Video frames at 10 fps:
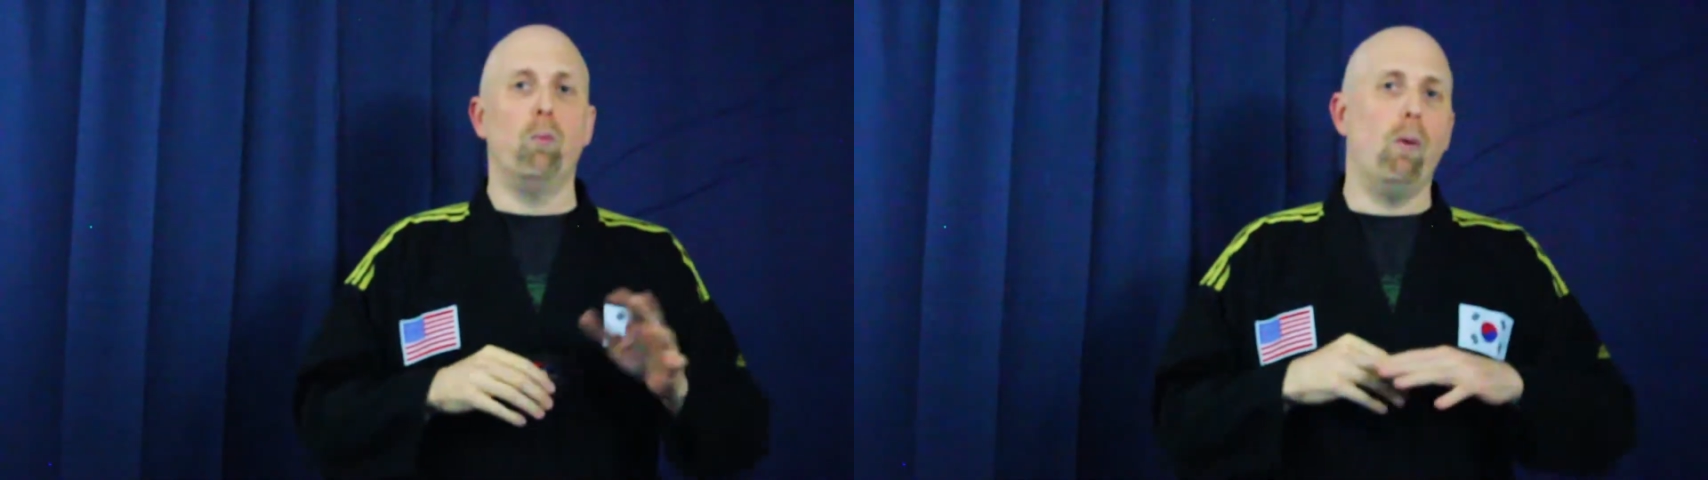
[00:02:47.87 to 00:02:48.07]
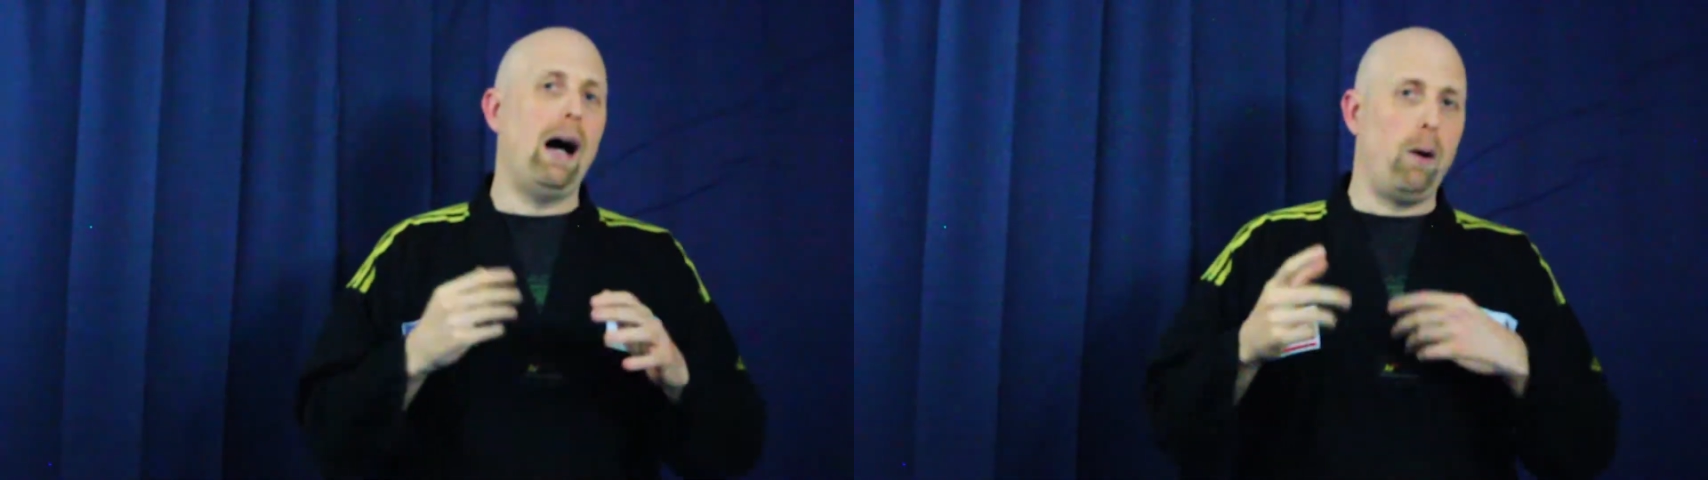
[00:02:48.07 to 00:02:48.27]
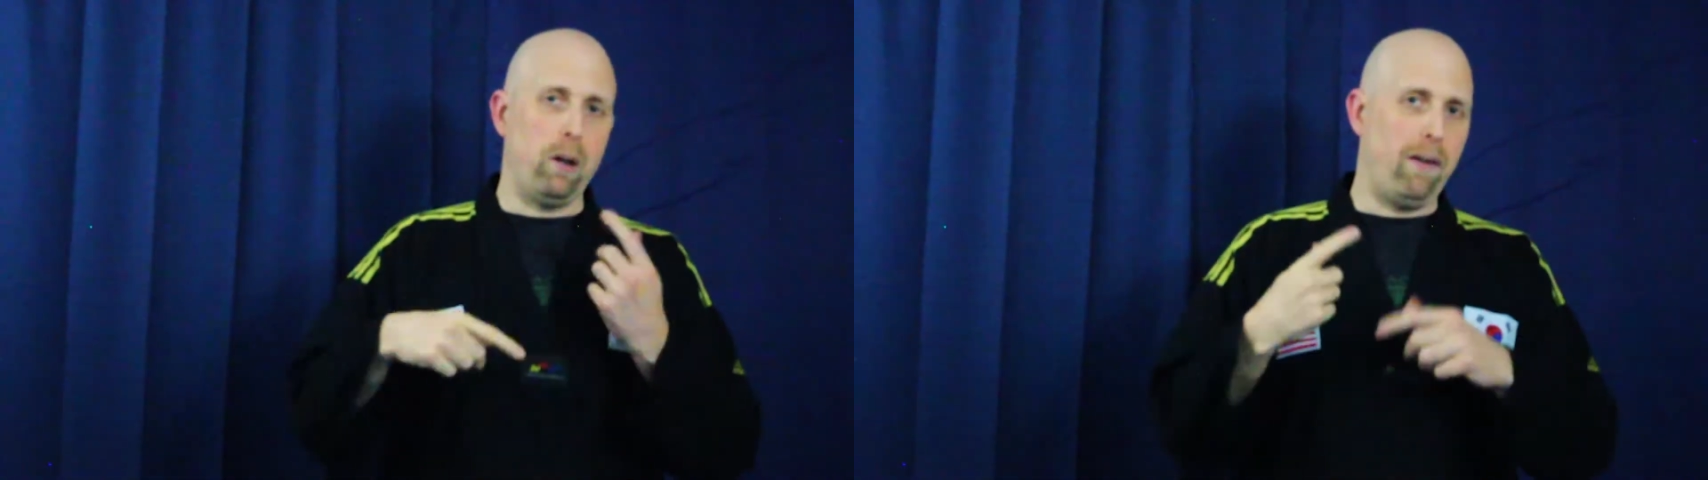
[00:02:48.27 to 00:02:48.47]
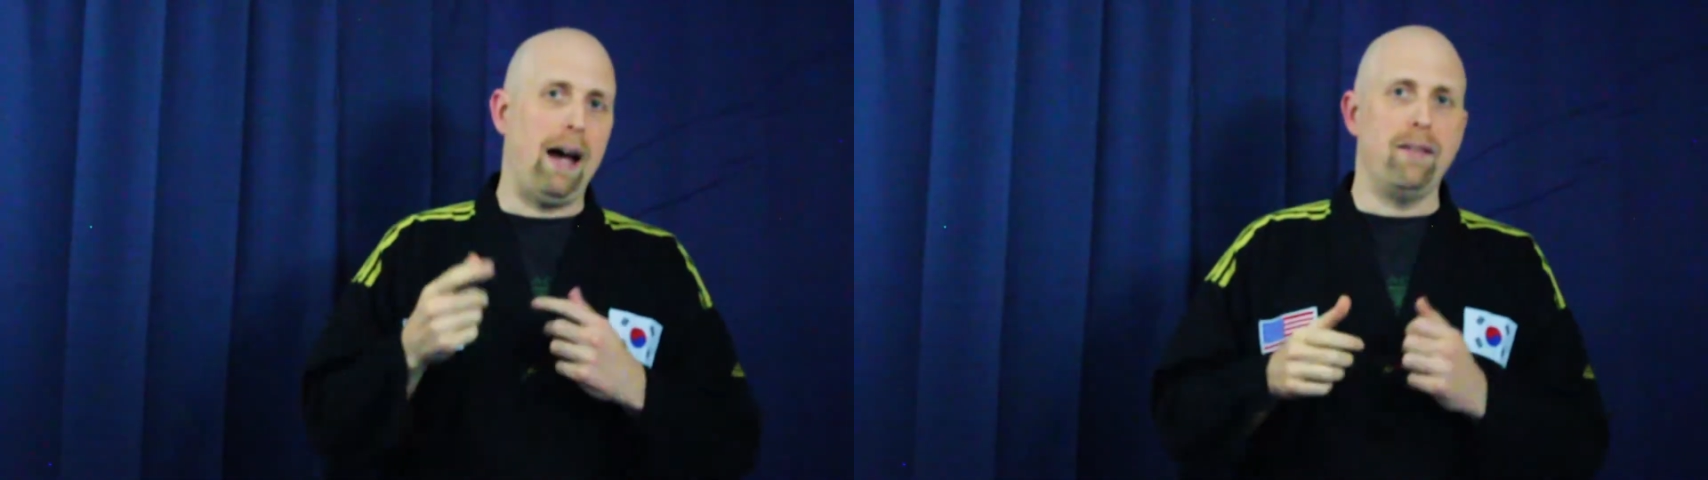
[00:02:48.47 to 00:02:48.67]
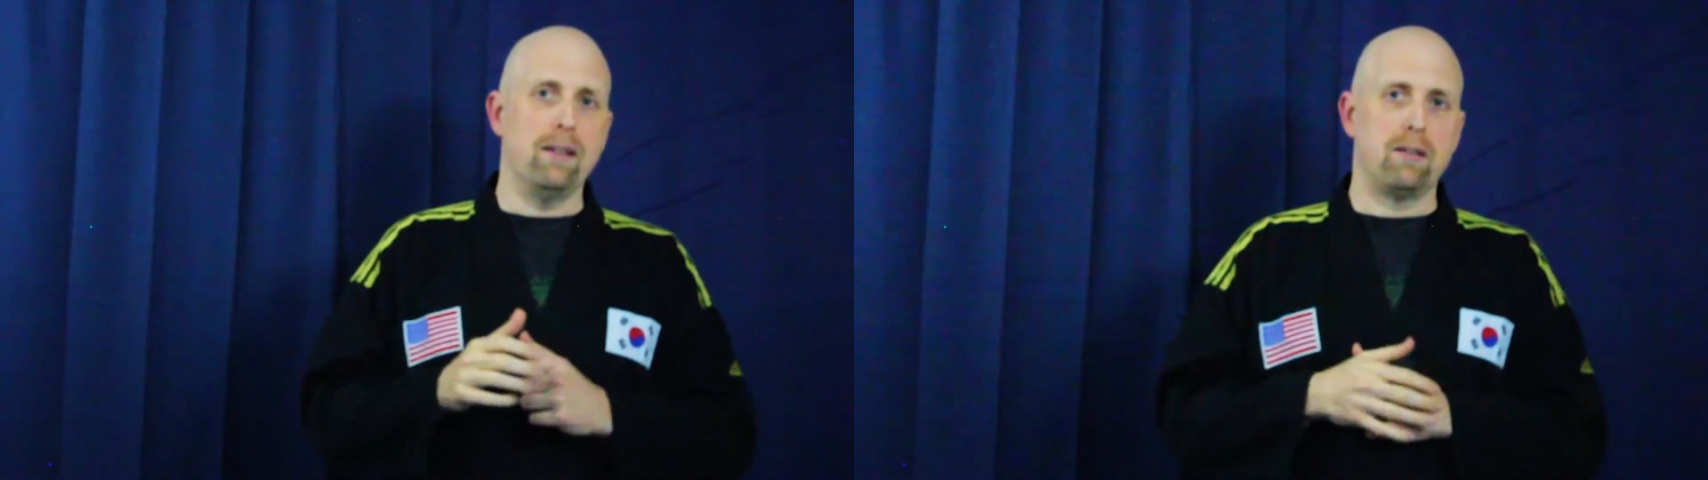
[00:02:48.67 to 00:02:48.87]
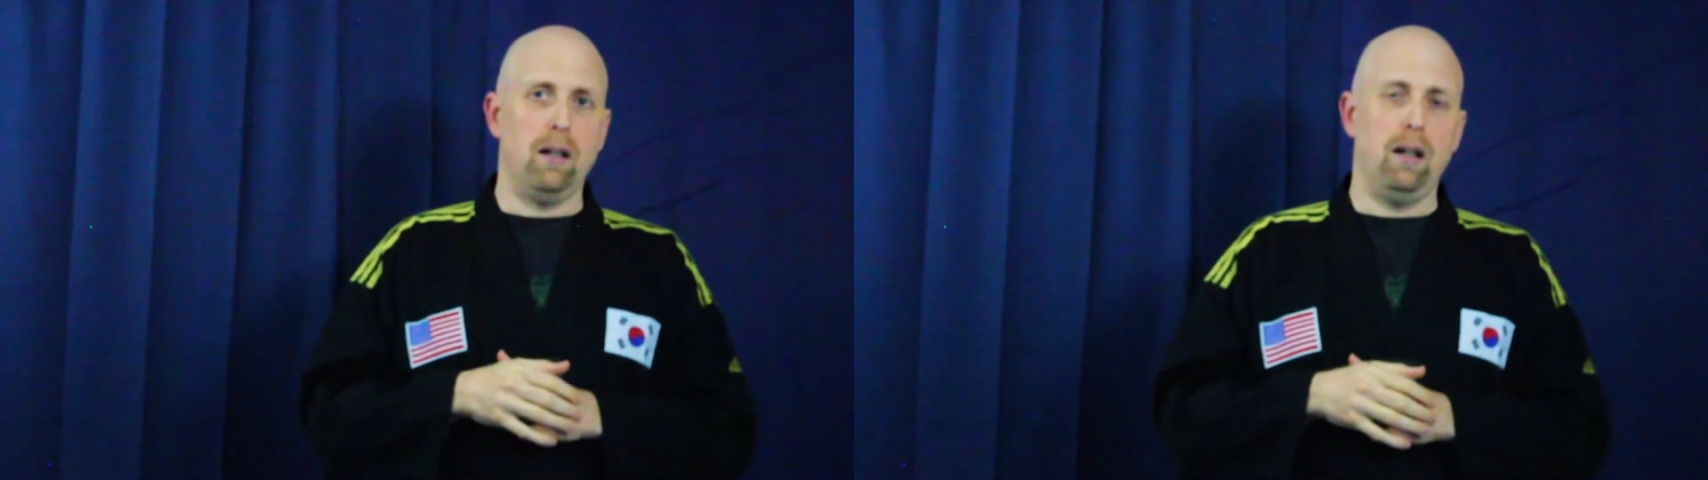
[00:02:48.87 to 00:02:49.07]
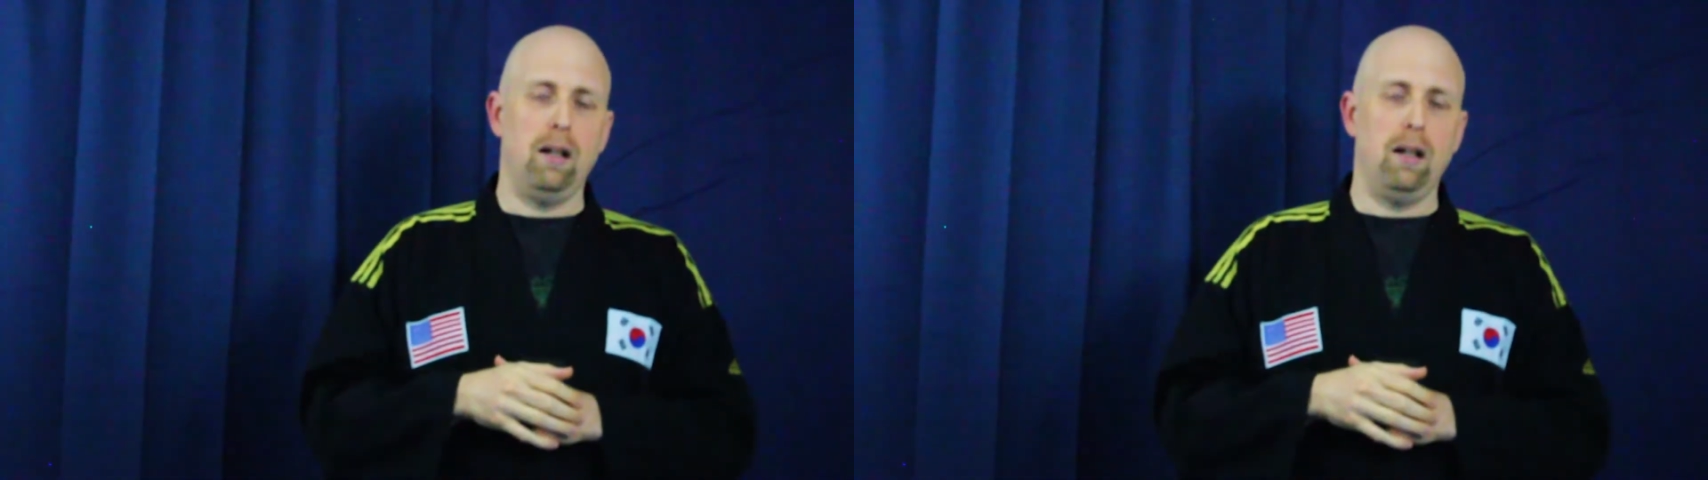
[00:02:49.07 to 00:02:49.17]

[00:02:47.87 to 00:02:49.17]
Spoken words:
while we've had this